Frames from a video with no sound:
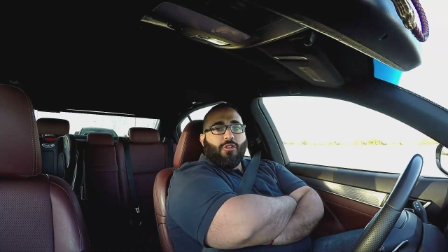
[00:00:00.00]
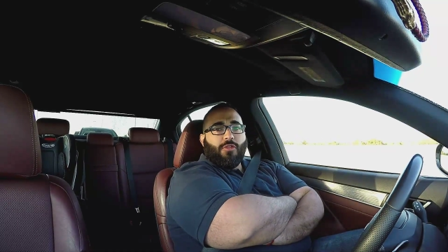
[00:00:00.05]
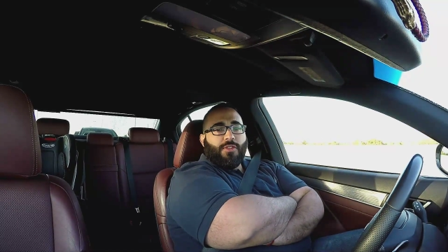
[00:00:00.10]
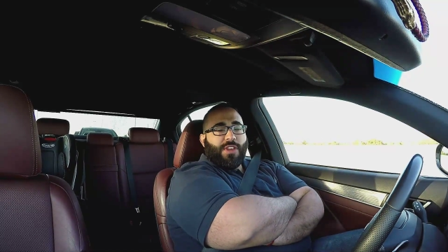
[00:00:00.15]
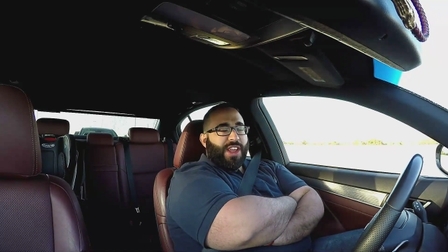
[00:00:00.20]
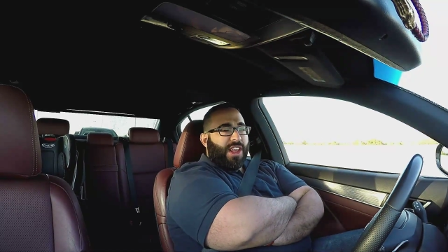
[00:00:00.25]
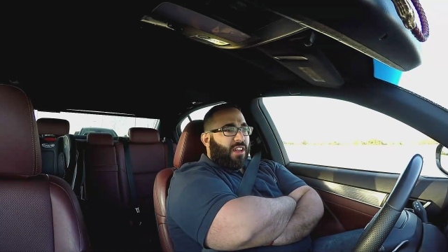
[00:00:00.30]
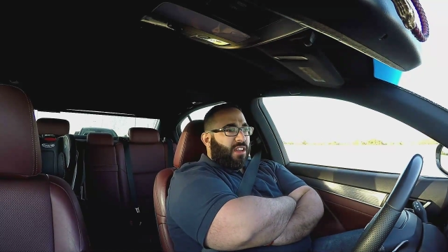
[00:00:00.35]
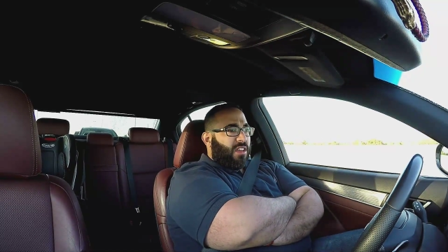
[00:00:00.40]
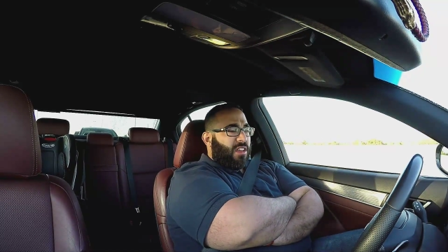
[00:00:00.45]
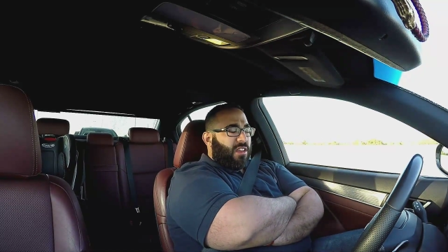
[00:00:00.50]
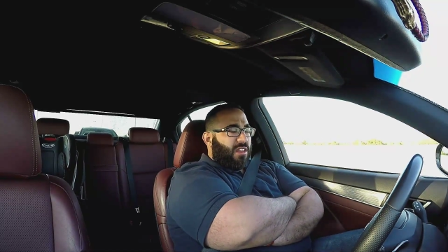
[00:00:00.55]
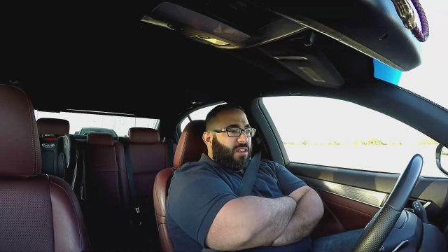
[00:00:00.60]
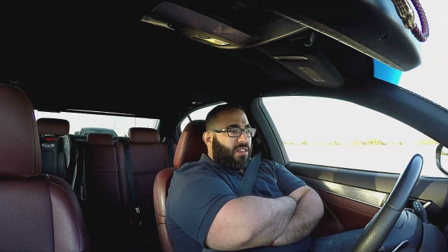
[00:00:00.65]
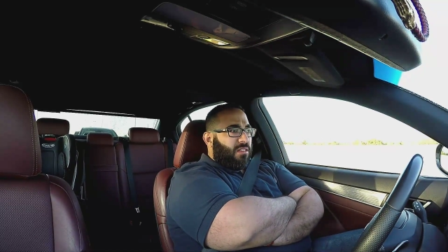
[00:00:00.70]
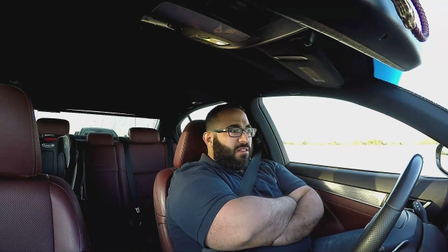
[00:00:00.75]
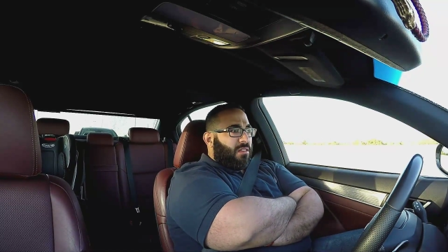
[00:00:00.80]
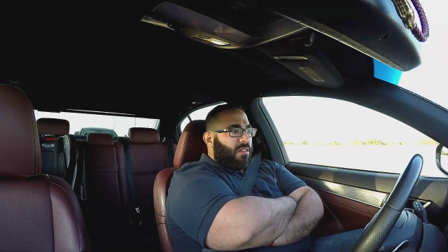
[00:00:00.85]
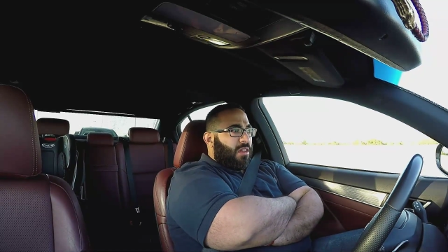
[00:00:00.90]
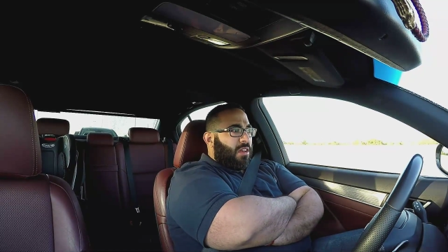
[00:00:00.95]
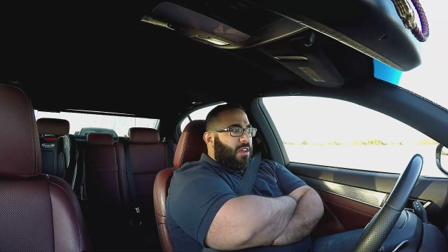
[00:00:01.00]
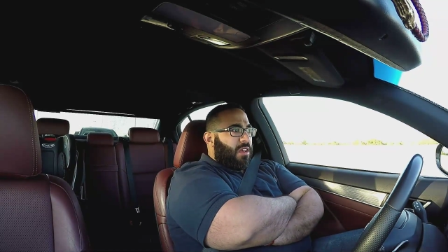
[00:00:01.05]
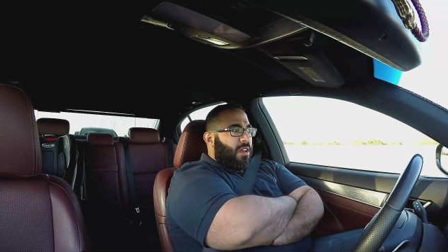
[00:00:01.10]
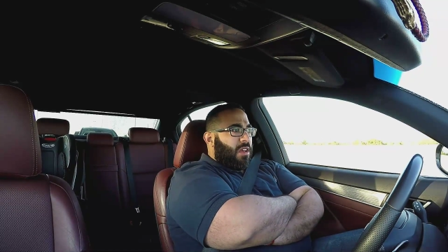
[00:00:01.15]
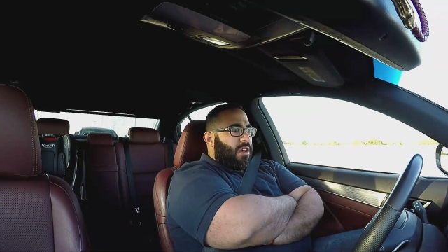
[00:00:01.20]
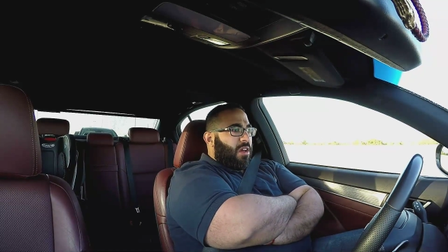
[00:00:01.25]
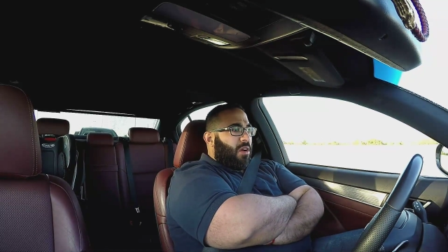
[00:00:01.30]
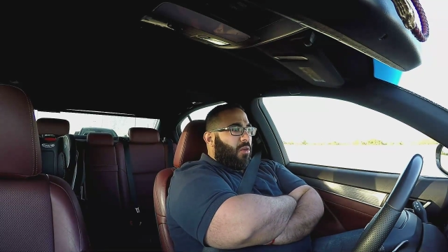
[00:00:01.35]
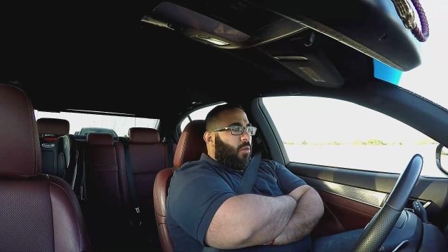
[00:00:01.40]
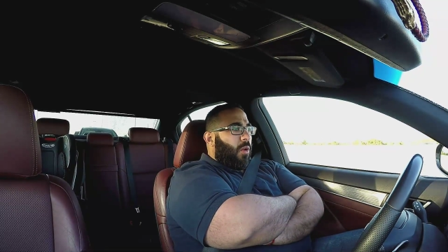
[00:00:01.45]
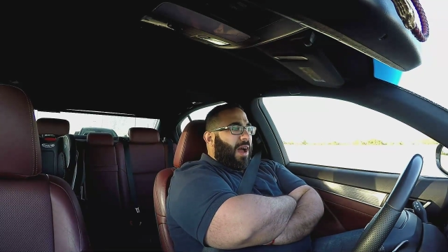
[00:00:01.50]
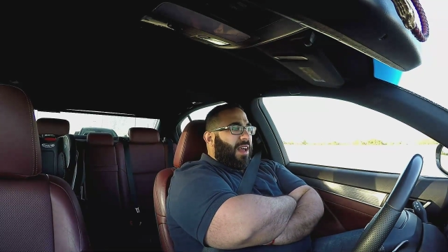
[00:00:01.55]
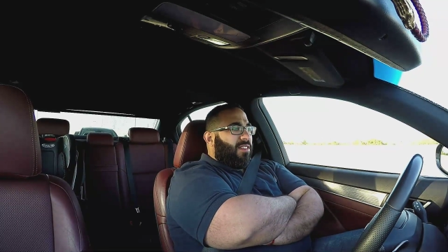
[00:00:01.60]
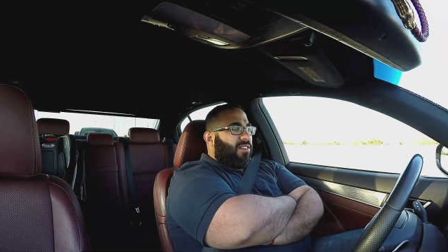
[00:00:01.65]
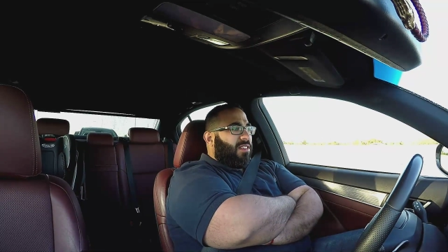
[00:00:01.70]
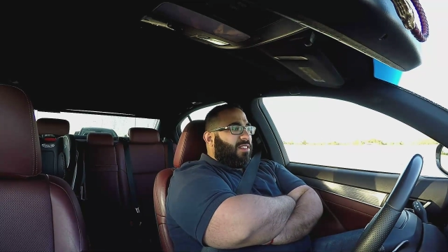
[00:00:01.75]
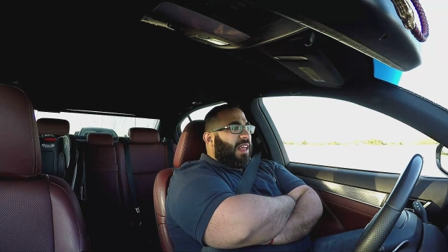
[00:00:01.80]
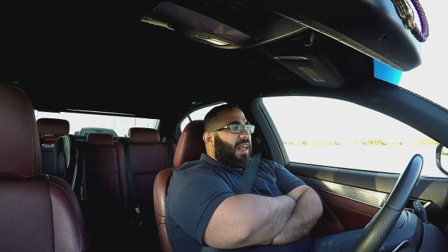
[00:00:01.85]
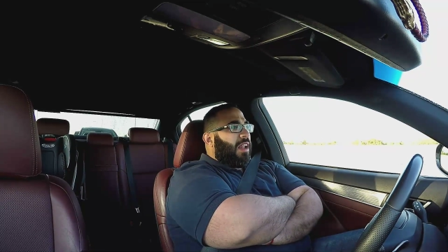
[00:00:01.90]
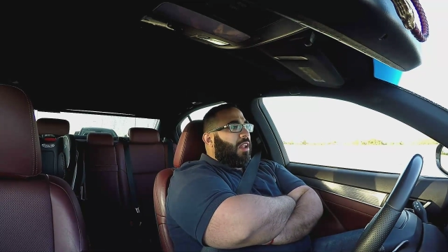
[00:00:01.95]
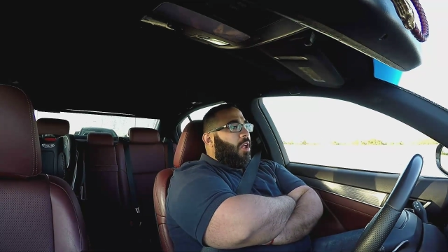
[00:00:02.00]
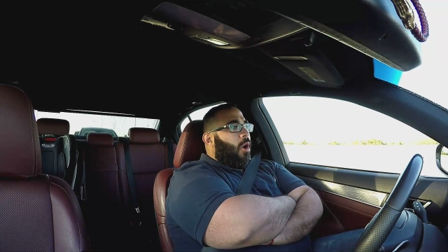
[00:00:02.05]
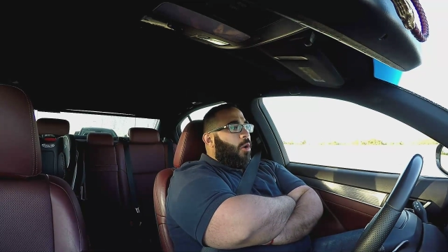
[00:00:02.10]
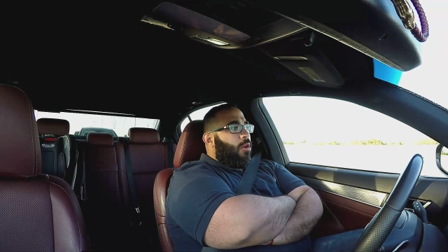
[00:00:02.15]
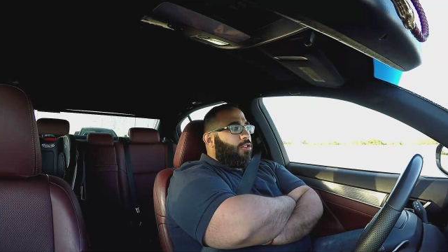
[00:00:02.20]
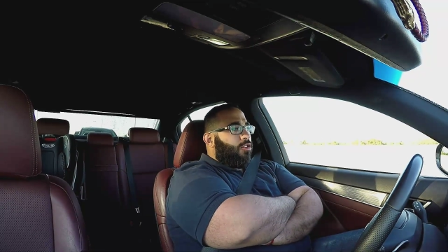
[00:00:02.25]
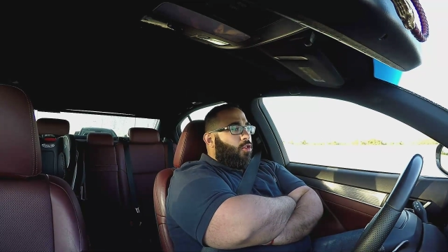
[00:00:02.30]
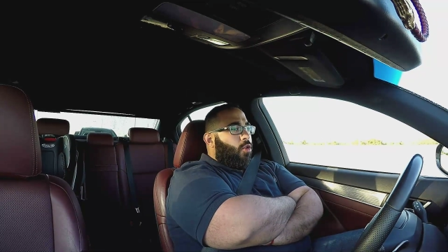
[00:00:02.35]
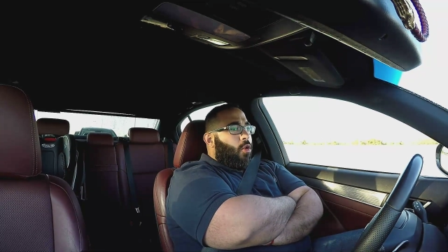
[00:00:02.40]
are failing? Why is it that large